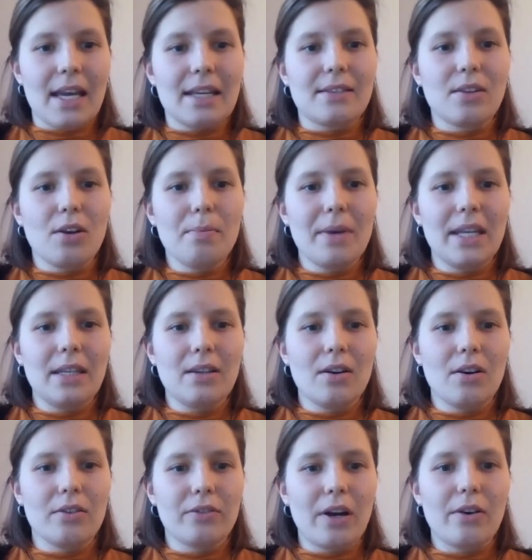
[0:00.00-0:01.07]
As so many
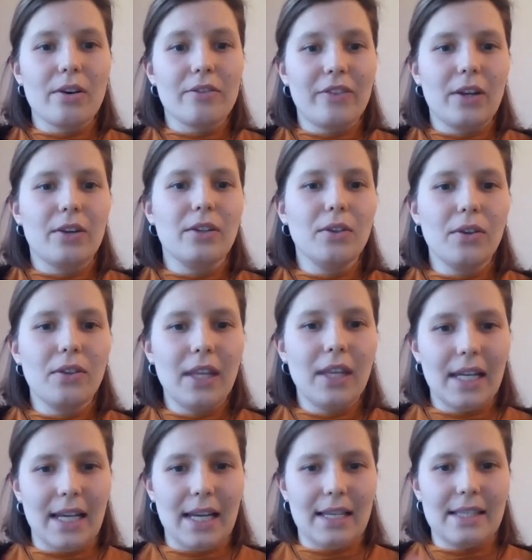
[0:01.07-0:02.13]
of our fellow youth
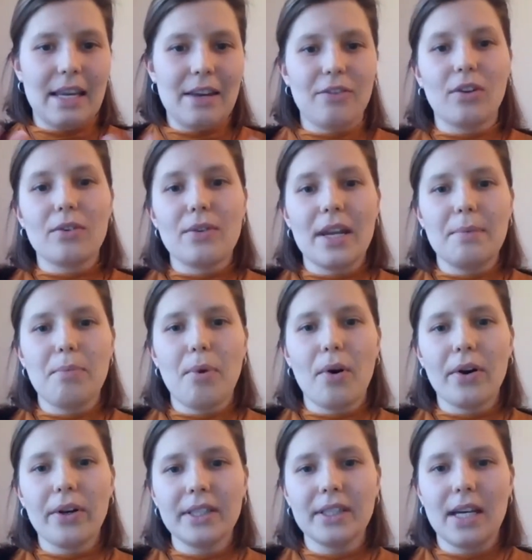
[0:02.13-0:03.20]
delegates have already
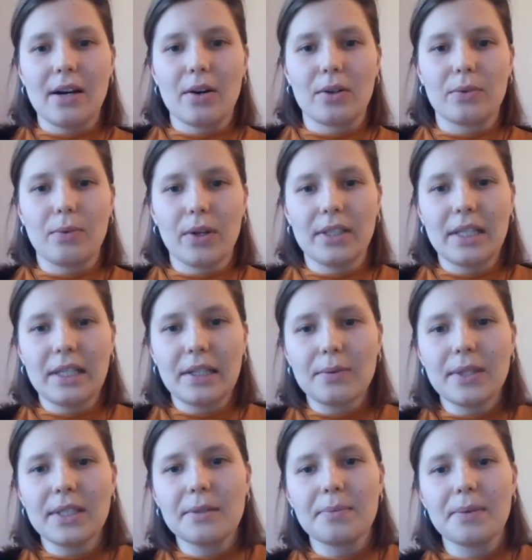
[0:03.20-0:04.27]
pointed out what
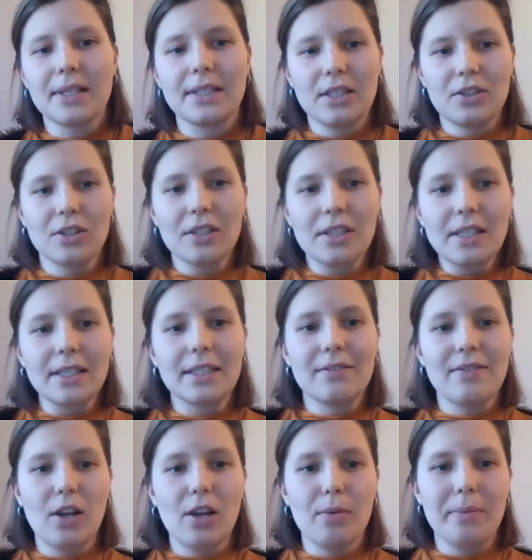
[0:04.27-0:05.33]
equitable digital
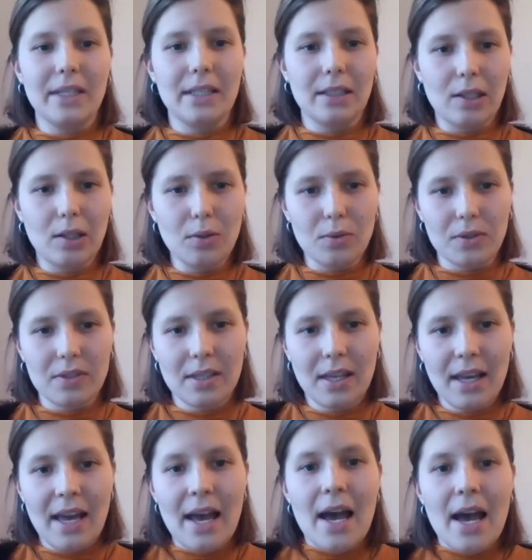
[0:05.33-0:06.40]
development includes,
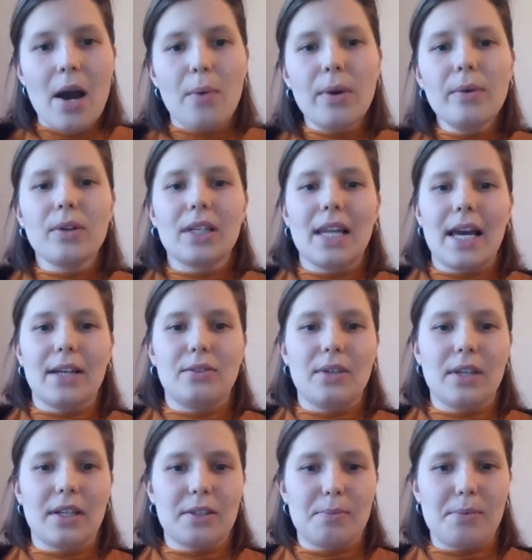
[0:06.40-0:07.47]
we would like
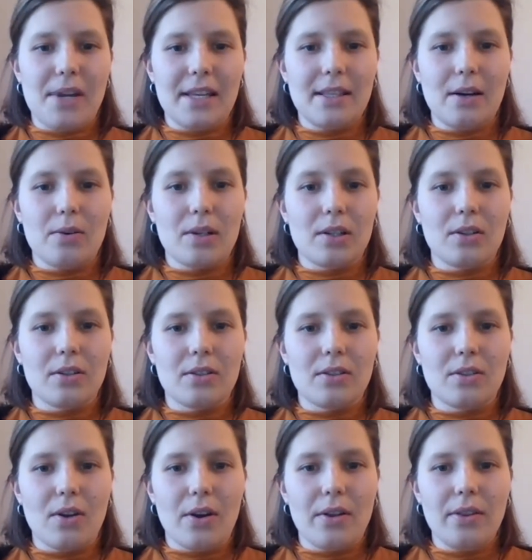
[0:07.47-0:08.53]
to express our
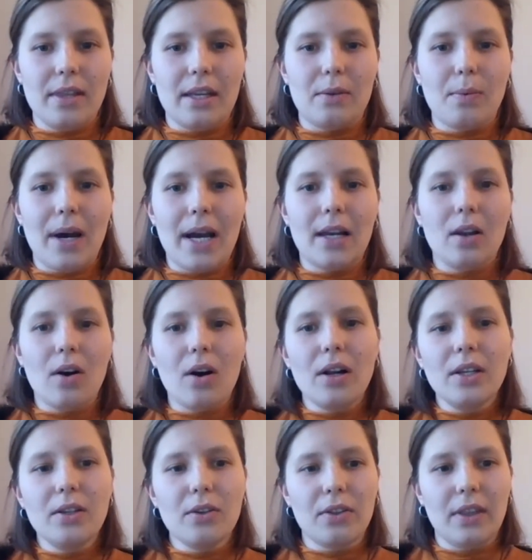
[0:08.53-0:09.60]
concern that while
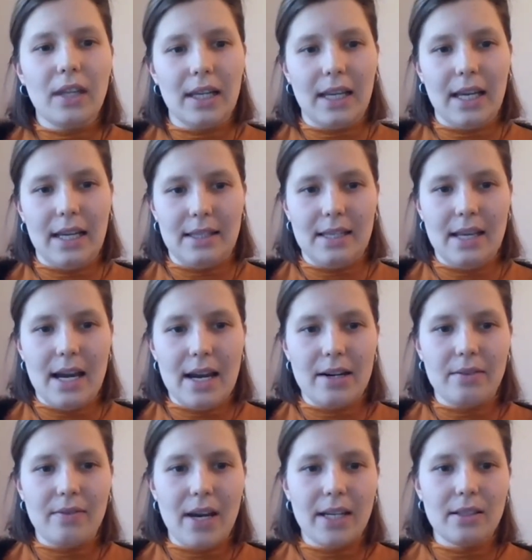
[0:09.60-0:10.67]
all youth delegates are
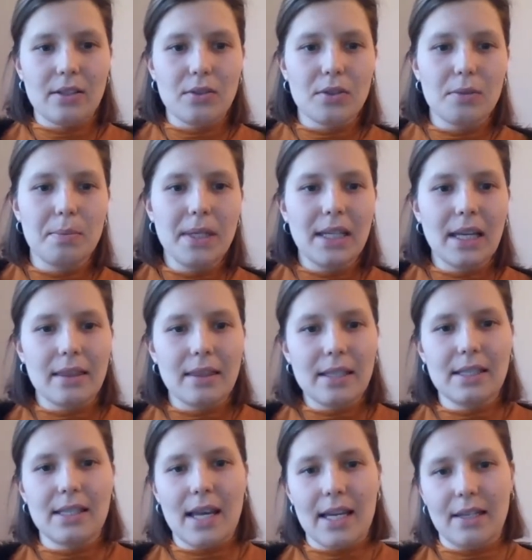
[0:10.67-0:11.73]
invited to speak at
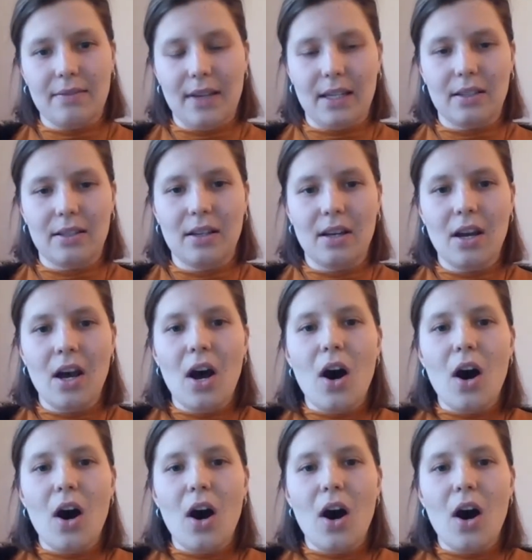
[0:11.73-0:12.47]
this side event,